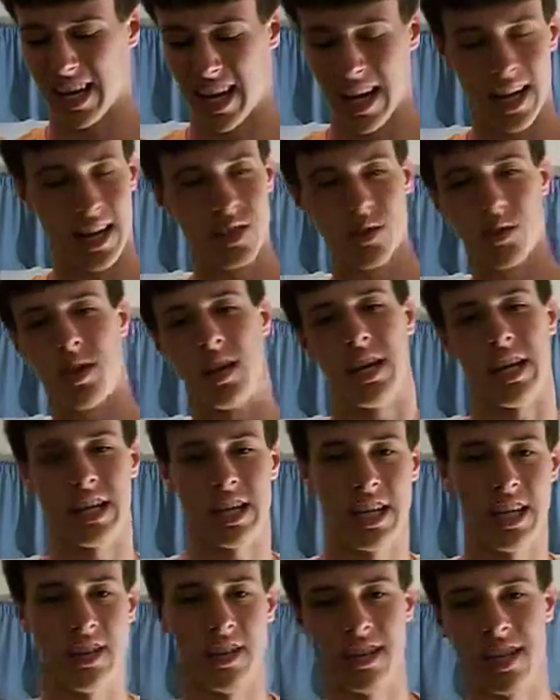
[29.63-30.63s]
I sort of,
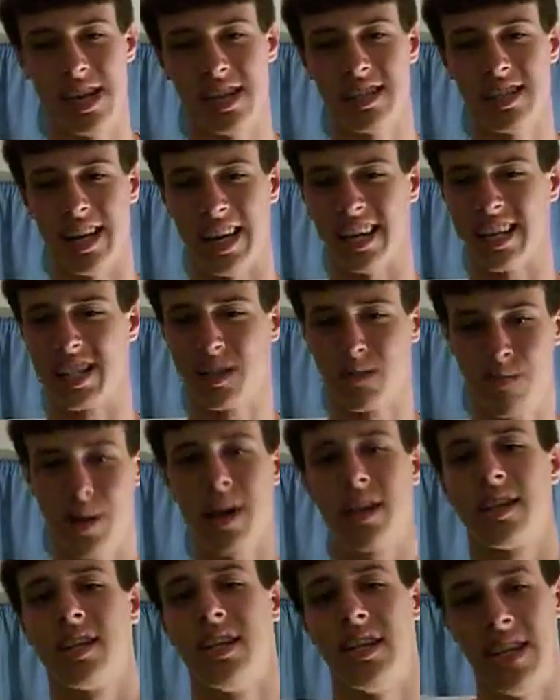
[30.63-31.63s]
in class, I
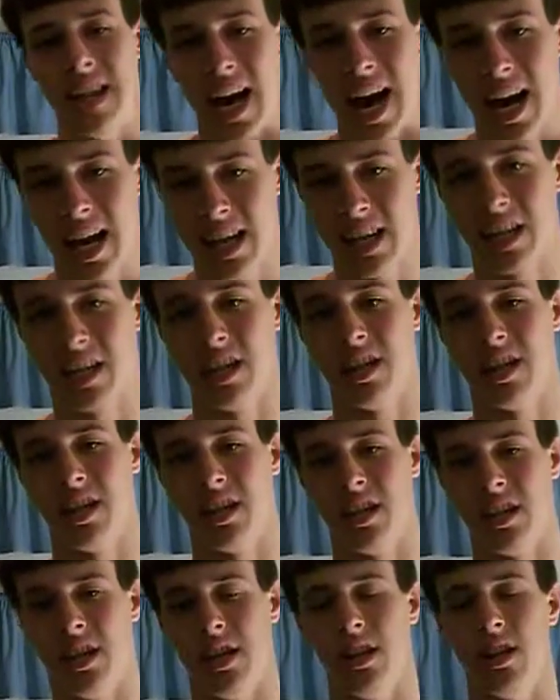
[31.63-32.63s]
expect to not
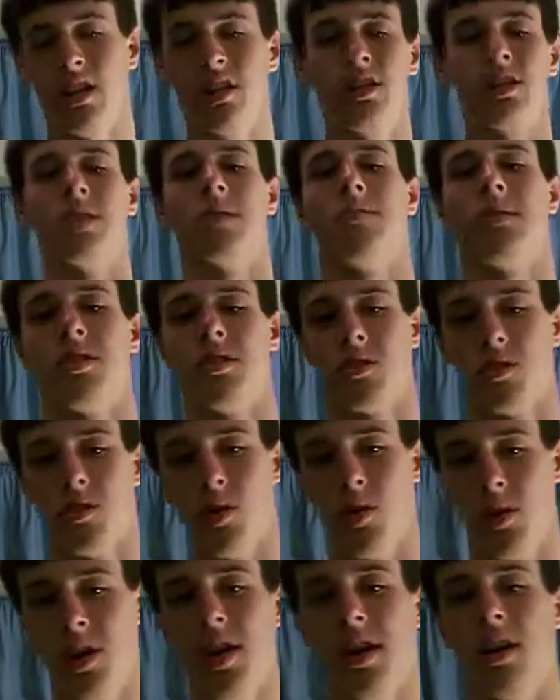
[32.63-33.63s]
learn something for the
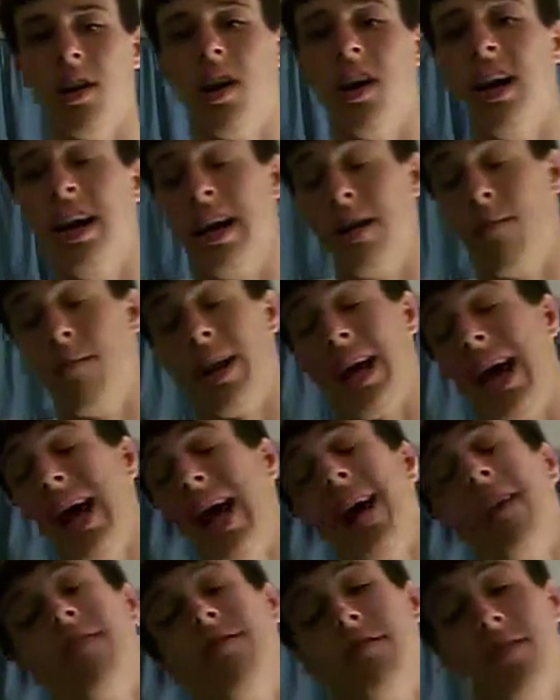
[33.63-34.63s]
whole year, but I
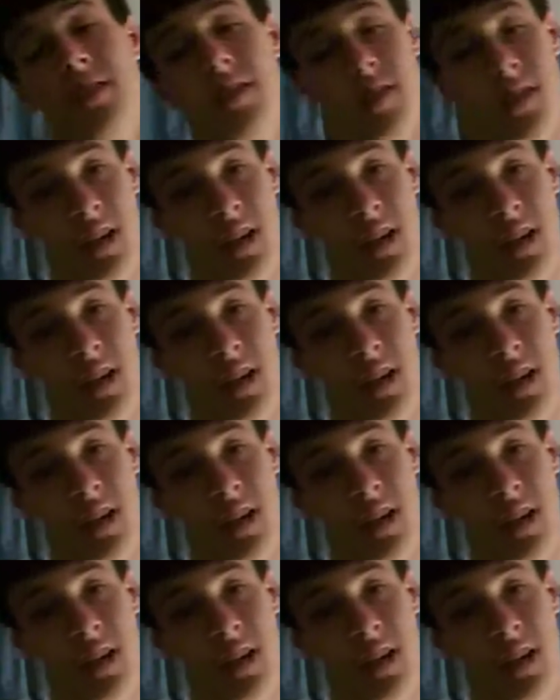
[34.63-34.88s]
have.